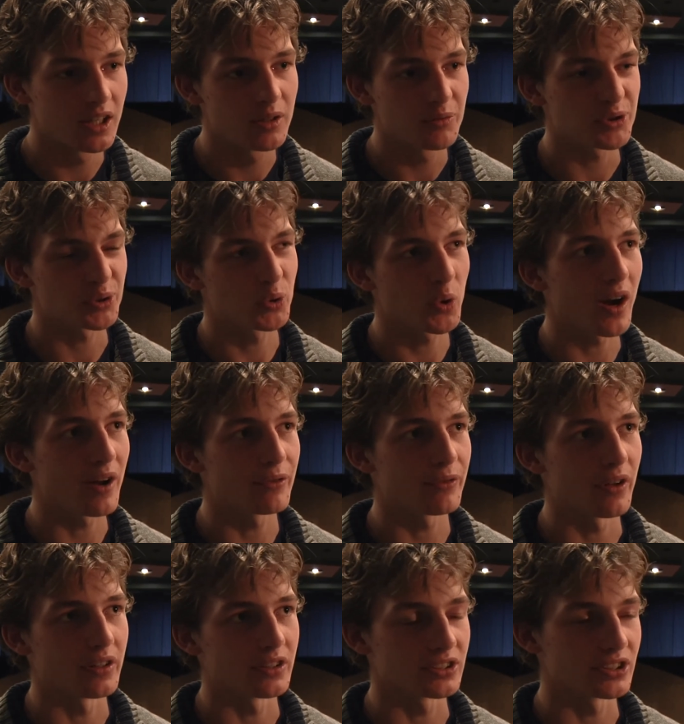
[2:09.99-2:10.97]
It's been quite
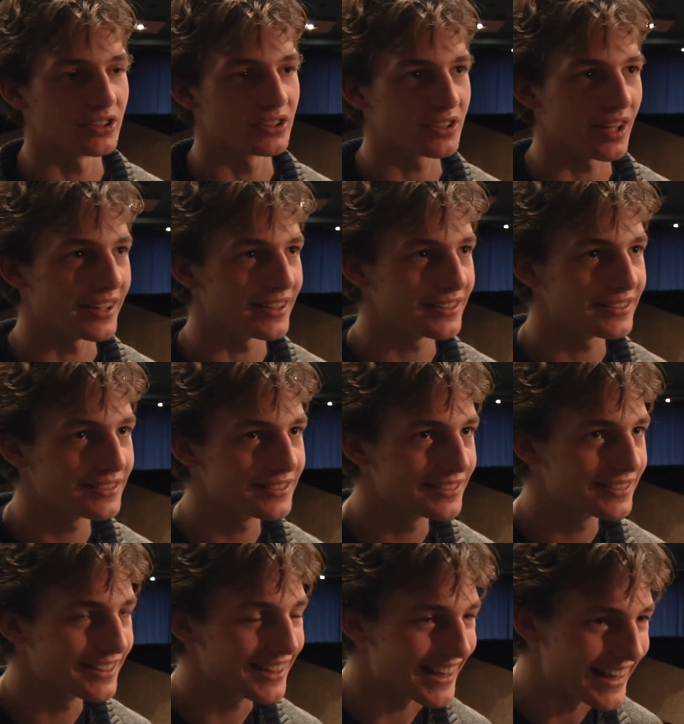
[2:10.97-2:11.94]
fun because you just like
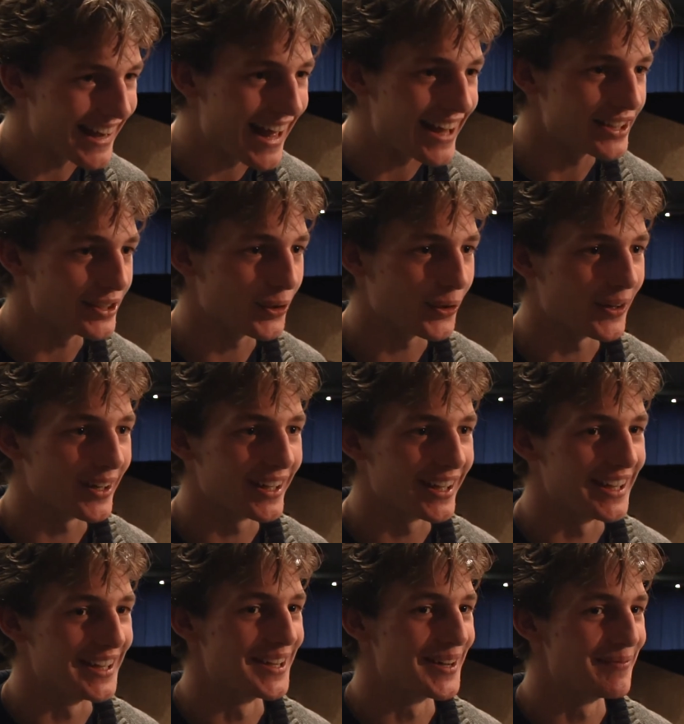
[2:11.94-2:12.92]
let your
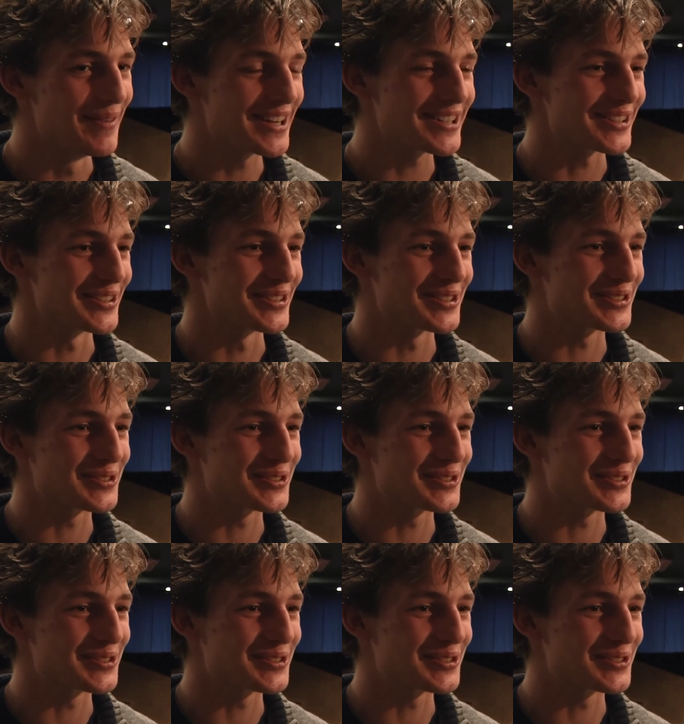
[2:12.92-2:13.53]
inhibitions